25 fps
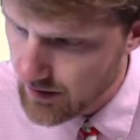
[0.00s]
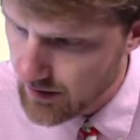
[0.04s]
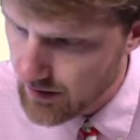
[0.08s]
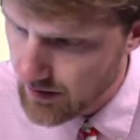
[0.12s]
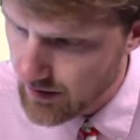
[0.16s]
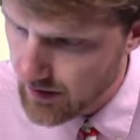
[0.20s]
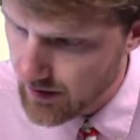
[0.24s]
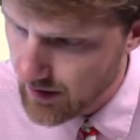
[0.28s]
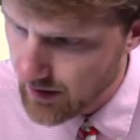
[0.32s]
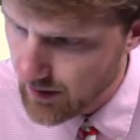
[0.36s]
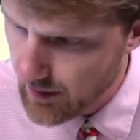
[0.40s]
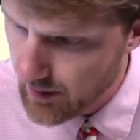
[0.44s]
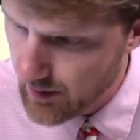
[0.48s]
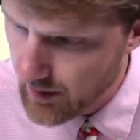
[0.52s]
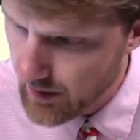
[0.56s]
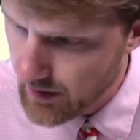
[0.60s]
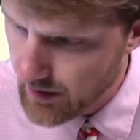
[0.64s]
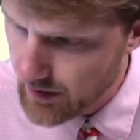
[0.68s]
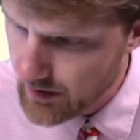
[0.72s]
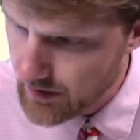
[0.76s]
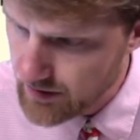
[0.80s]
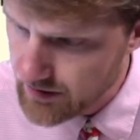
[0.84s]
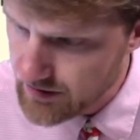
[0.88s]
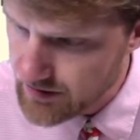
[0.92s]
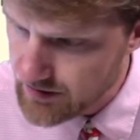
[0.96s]

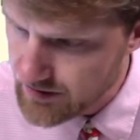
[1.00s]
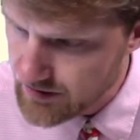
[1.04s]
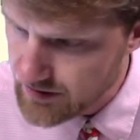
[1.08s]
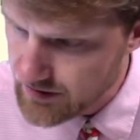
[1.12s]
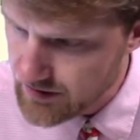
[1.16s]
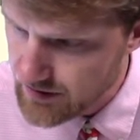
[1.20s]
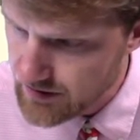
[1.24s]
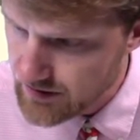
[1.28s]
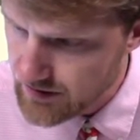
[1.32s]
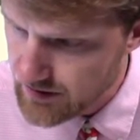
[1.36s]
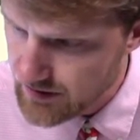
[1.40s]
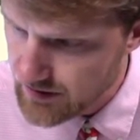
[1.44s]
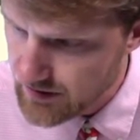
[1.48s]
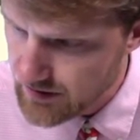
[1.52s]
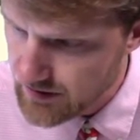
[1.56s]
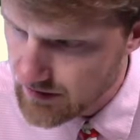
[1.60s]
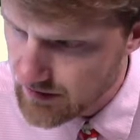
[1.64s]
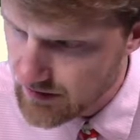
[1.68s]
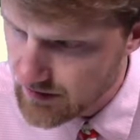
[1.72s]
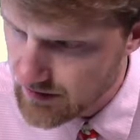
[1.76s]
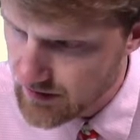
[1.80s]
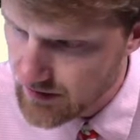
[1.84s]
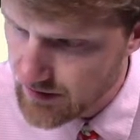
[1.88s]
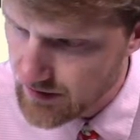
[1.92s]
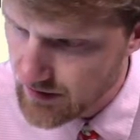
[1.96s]
numbers,
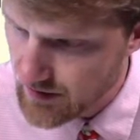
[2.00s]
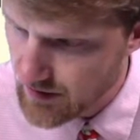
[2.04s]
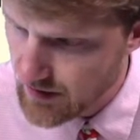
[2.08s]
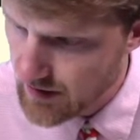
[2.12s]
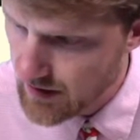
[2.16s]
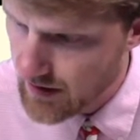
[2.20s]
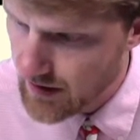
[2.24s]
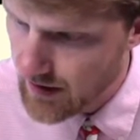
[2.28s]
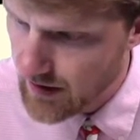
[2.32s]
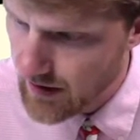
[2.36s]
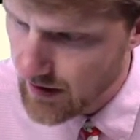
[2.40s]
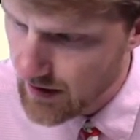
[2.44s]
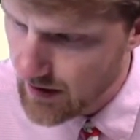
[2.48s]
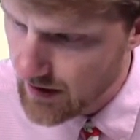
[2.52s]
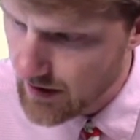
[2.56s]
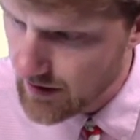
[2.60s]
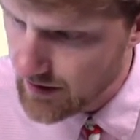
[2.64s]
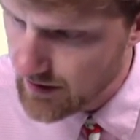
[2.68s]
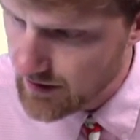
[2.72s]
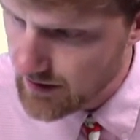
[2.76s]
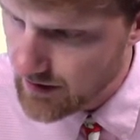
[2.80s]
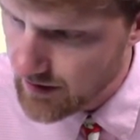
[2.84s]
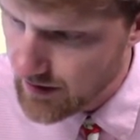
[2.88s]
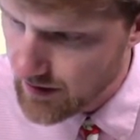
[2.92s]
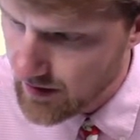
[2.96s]

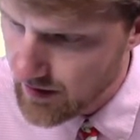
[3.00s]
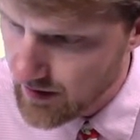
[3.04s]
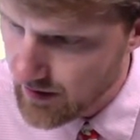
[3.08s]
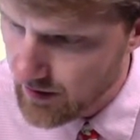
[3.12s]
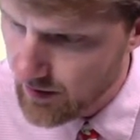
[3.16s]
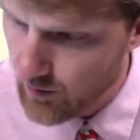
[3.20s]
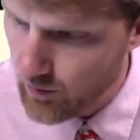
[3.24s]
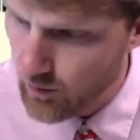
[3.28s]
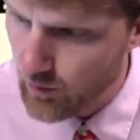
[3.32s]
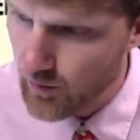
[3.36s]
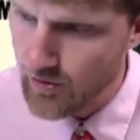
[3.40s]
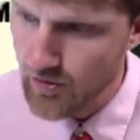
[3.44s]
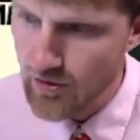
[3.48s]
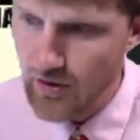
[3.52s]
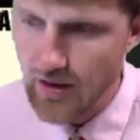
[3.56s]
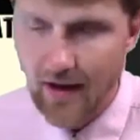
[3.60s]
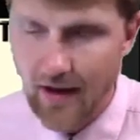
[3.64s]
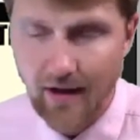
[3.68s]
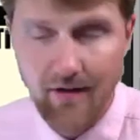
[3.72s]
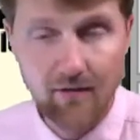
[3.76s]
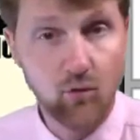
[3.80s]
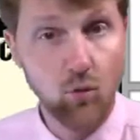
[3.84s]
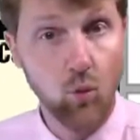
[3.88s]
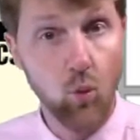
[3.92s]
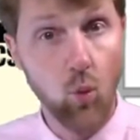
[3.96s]
and when you
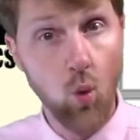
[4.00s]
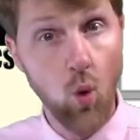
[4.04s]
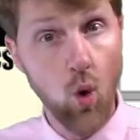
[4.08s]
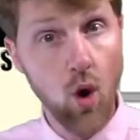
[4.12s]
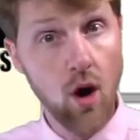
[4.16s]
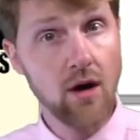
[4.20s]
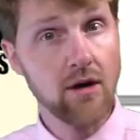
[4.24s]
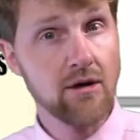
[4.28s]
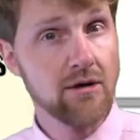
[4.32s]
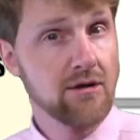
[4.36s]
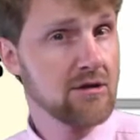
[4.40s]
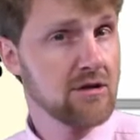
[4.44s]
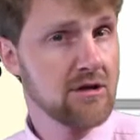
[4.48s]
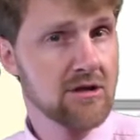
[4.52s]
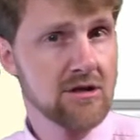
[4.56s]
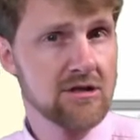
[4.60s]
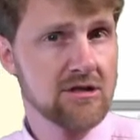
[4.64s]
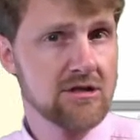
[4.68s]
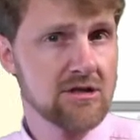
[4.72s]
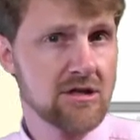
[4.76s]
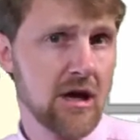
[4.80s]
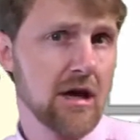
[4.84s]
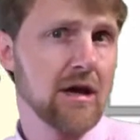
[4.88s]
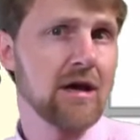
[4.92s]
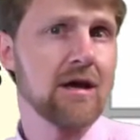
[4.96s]
have one
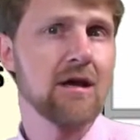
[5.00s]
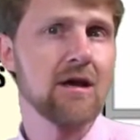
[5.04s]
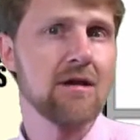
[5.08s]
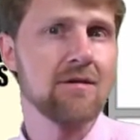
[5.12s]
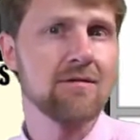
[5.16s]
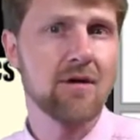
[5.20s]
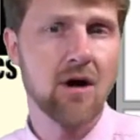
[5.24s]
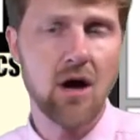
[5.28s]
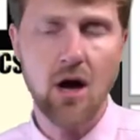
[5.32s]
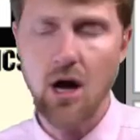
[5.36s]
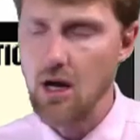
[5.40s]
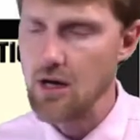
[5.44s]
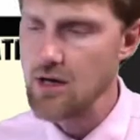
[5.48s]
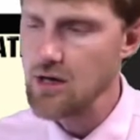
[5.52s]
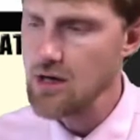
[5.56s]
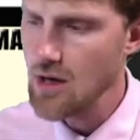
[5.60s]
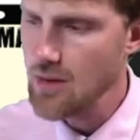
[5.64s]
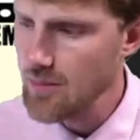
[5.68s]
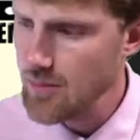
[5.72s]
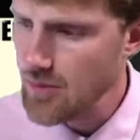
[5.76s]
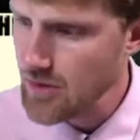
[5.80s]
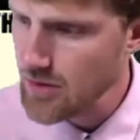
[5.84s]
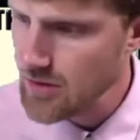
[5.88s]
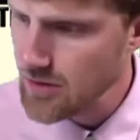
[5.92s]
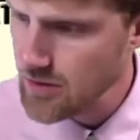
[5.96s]
consecutive odd
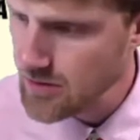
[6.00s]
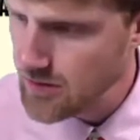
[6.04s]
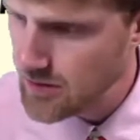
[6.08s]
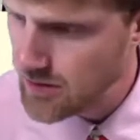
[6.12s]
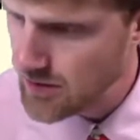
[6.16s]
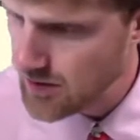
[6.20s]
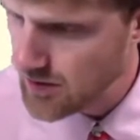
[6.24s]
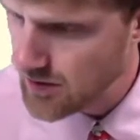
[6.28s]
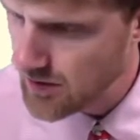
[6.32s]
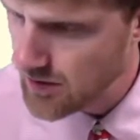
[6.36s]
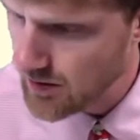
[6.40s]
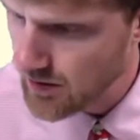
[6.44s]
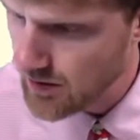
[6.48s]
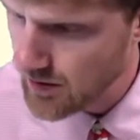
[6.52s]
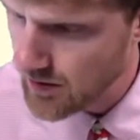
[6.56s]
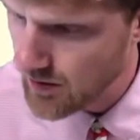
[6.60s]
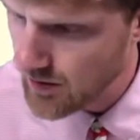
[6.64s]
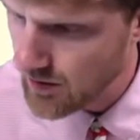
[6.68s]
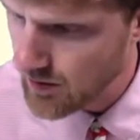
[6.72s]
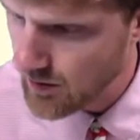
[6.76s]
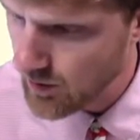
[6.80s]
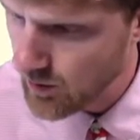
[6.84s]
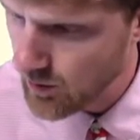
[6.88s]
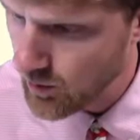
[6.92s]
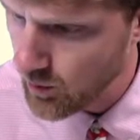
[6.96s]
number,
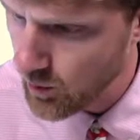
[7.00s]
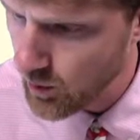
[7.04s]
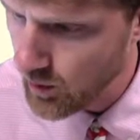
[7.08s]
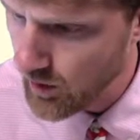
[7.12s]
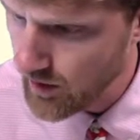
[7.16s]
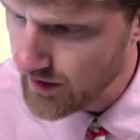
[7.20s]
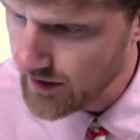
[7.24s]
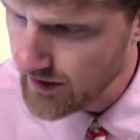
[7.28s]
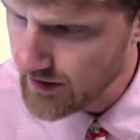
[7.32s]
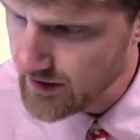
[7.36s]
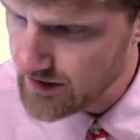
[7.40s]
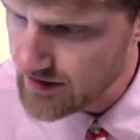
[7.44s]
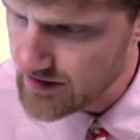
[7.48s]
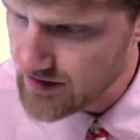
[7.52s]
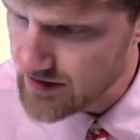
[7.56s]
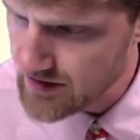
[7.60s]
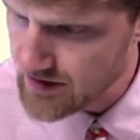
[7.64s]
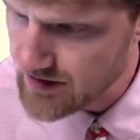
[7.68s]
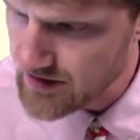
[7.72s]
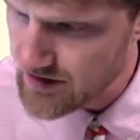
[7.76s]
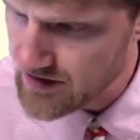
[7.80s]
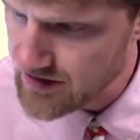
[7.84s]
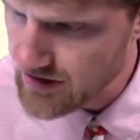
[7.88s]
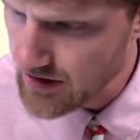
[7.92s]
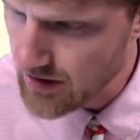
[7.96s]
what is the
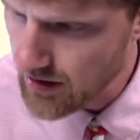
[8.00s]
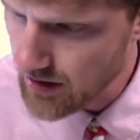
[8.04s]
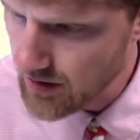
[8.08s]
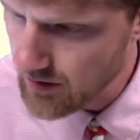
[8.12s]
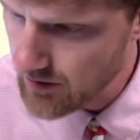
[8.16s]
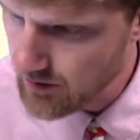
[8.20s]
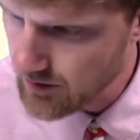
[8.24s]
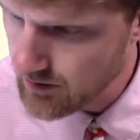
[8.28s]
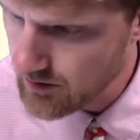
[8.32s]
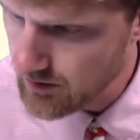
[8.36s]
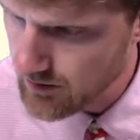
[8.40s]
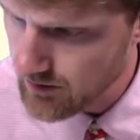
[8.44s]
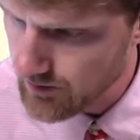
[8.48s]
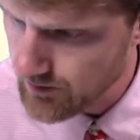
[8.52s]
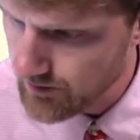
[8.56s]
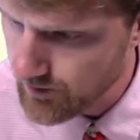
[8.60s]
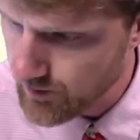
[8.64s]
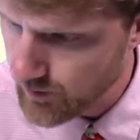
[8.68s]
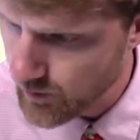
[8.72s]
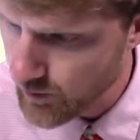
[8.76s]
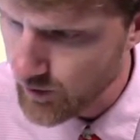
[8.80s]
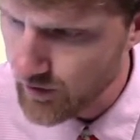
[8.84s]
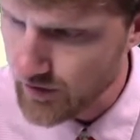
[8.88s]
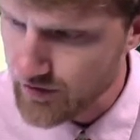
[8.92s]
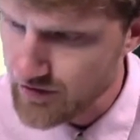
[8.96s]
sum?
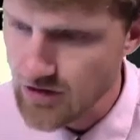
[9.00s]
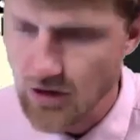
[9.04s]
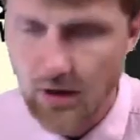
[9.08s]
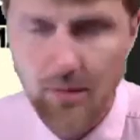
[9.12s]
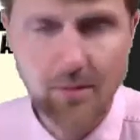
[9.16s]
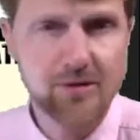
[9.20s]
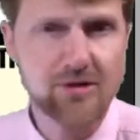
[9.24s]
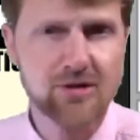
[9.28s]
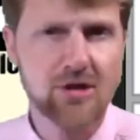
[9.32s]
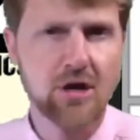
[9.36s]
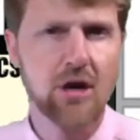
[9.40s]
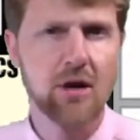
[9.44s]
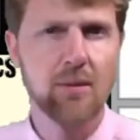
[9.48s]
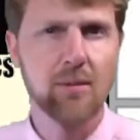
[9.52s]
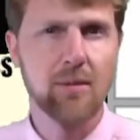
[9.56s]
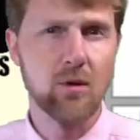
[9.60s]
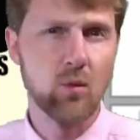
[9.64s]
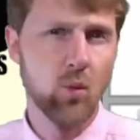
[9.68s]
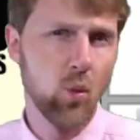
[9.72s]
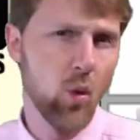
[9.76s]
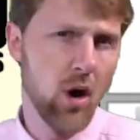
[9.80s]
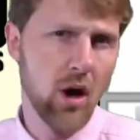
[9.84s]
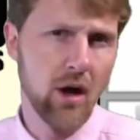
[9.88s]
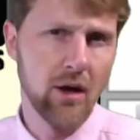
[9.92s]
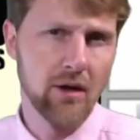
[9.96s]
Well, the sum is going to be
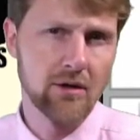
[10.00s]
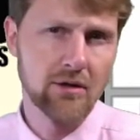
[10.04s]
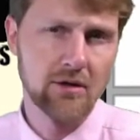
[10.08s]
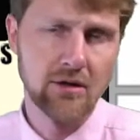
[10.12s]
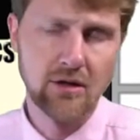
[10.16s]
1.